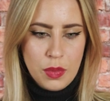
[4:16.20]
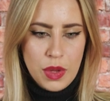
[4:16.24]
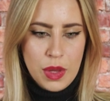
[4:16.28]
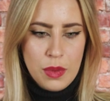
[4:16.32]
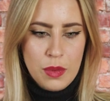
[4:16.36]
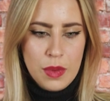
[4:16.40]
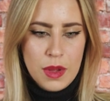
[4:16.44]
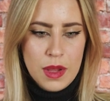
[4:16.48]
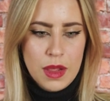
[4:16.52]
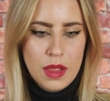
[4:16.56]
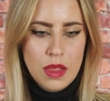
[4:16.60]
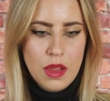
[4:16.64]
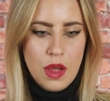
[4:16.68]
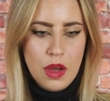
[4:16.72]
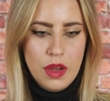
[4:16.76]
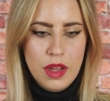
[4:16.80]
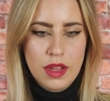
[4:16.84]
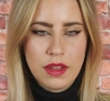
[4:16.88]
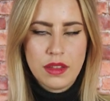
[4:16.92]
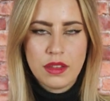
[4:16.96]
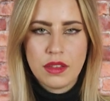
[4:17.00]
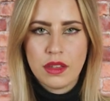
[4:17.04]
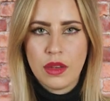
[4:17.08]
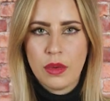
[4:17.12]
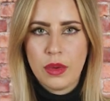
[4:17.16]
we will lock
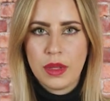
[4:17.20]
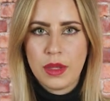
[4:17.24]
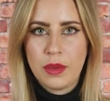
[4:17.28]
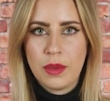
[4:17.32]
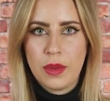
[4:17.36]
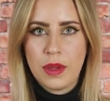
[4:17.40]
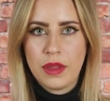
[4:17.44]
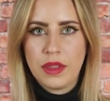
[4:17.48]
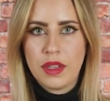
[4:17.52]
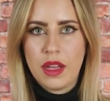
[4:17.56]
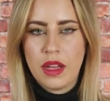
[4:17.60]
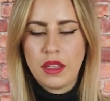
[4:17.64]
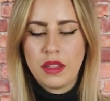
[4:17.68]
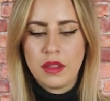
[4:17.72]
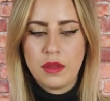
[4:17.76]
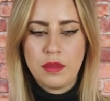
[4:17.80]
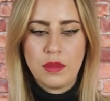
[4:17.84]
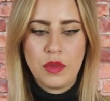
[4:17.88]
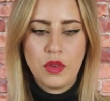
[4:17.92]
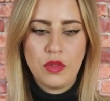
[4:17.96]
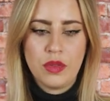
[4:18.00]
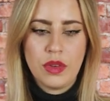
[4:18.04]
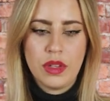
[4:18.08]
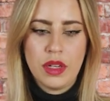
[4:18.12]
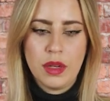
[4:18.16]
it so it will not
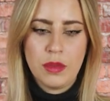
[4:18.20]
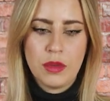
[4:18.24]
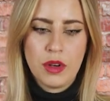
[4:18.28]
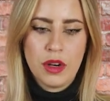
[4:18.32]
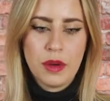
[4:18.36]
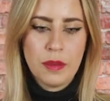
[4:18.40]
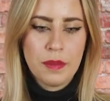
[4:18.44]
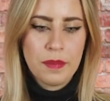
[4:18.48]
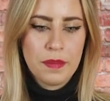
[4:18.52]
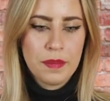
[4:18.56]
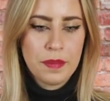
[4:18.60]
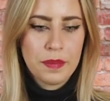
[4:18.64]
move anymore.